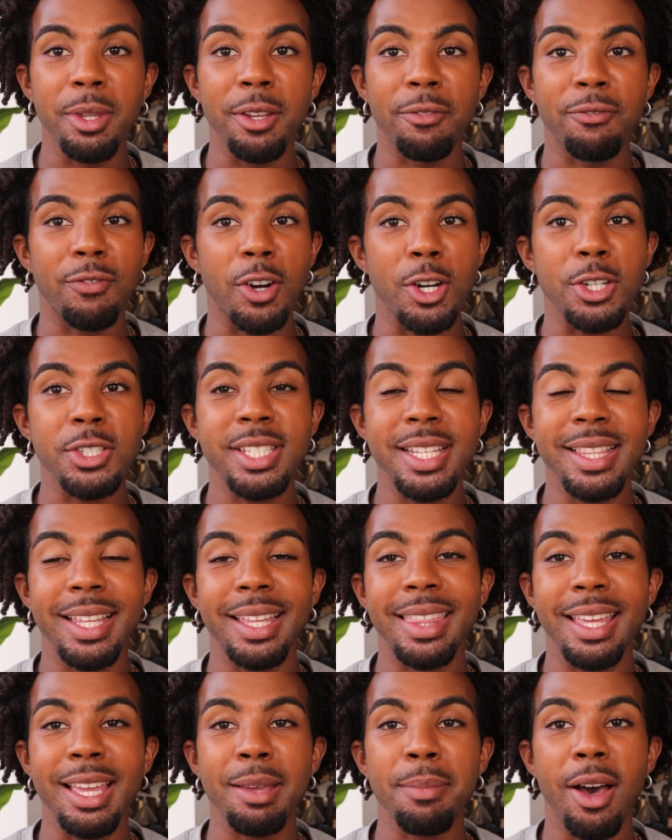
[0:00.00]
the first thing
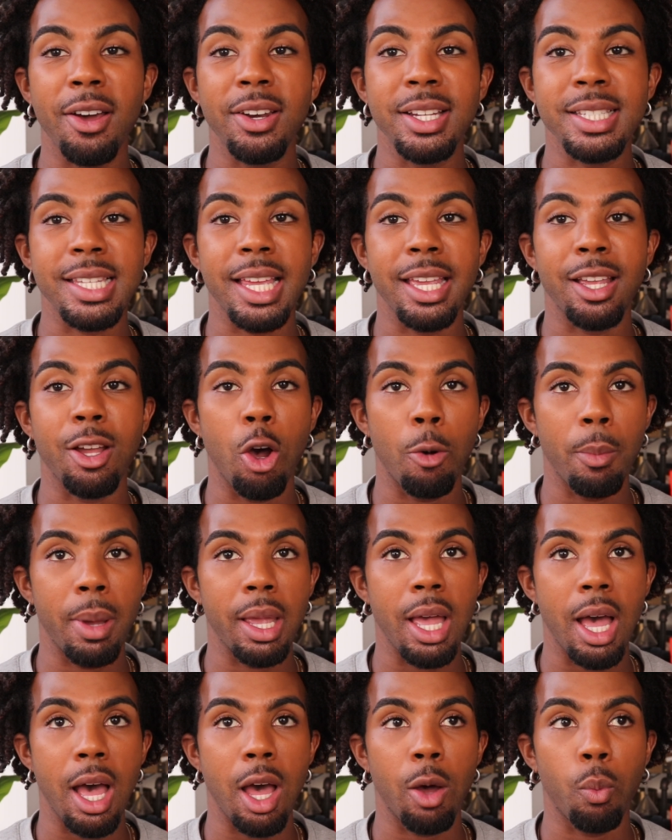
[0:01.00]
they think about is like, oh
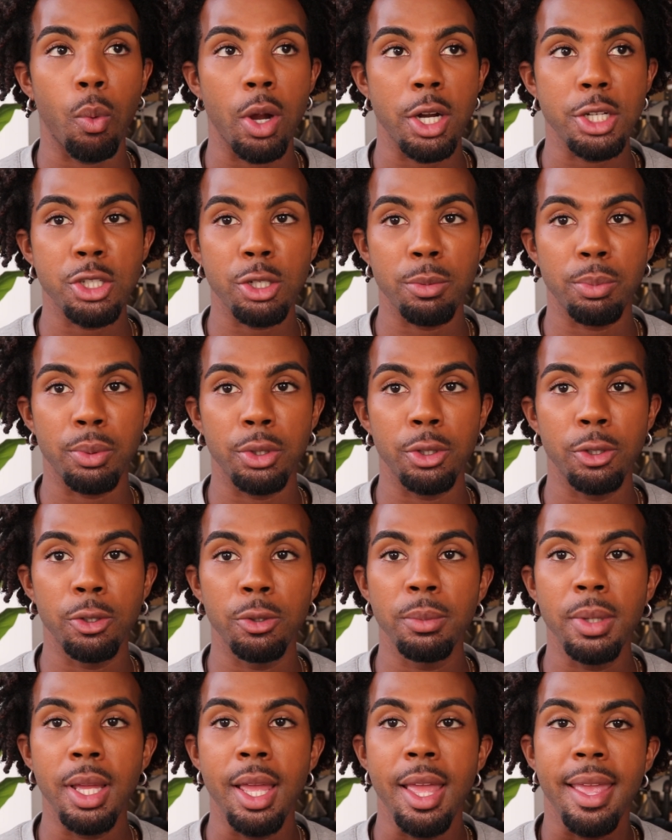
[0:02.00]
my God, where's your
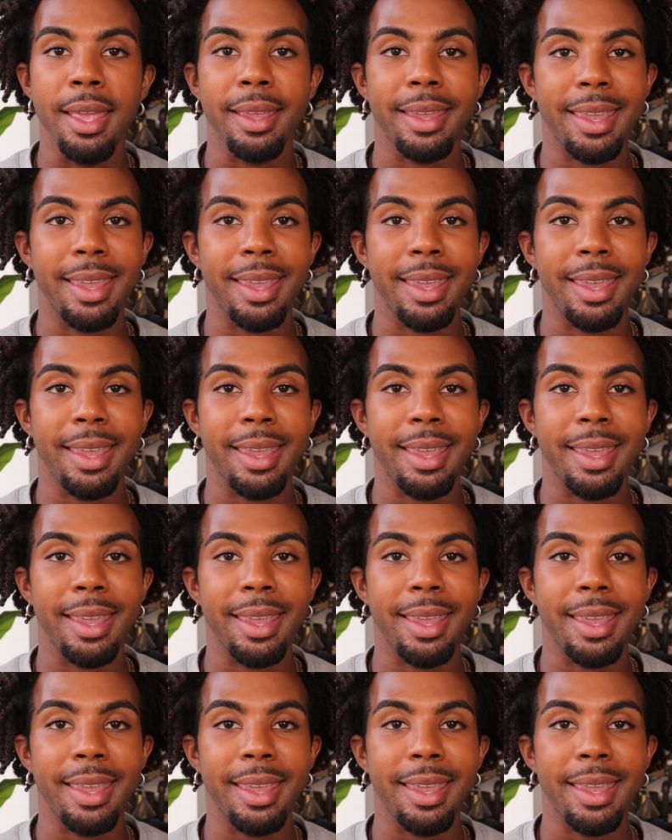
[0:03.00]
broom?